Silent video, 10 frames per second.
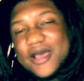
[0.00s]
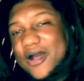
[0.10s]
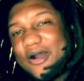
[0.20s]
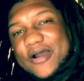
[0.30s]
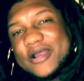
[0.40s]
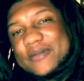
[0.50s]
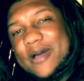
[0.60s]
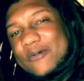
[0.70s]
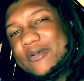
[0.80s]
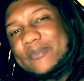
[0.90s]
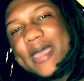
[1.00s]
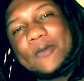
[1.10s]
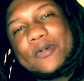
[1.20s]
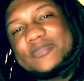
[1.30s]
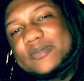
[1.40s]
All right, everybody, we back
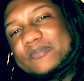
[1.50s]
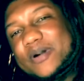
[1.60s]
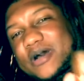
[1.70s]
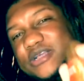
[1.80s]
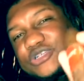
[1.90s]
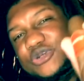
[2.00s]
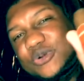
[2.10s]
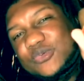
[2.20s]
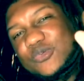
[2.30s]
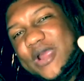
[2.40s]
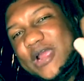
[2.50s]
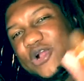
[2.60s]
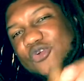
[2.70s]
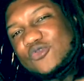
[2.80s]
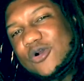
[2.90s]
with the Punch Rare
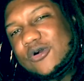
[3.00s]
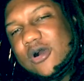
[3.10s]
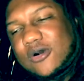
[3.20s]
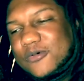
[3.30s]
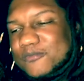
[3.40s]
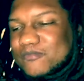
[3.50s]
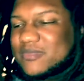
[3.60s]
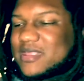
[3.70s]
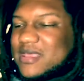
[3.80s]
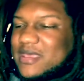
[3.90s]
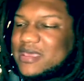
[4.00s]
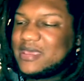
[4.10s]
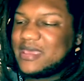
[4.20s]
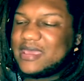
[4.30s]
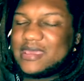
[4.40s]
Corojo,
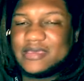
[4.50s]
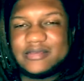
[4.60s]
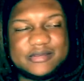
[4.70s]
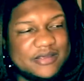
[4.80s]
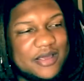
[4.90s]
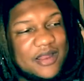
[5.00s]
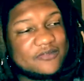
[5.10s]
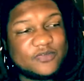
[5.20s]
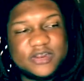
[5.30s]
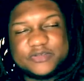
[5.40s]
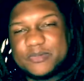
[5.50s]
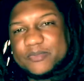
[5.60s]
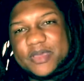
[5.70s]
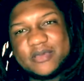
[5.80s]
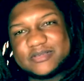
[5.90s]
and I finished my
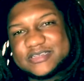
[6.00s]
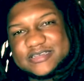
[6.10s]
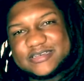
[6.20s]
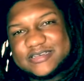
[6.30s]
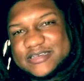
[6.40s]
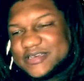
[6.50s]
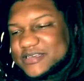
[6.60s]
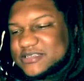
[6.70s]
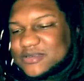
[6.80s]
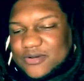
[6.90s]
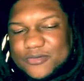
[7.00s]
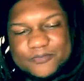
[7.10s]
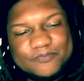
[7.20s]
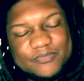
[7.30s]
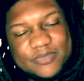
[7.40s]
Pepsi, and so
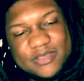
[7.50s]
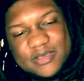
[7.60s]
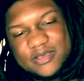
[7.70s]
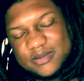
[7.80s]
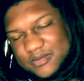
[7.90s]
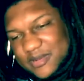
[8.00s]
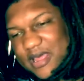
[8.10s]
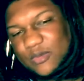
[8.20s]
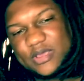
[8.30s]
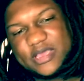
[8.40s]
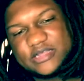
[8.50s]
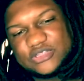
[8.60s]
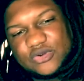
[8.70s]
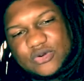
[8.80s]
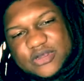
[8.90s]
now we getting
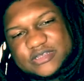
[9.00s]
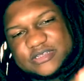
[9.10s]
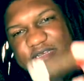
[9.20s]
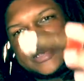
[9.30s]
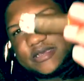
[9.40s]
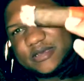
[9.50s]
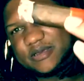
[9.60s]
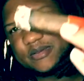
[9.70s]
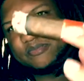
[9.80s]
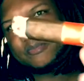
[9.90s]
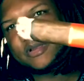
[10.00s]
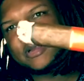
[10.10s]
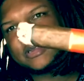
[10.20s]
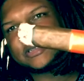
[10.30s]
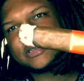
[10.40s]
towards the middle of
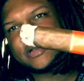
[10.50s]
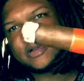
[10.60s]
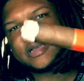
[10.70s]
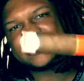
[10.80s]
the cigar.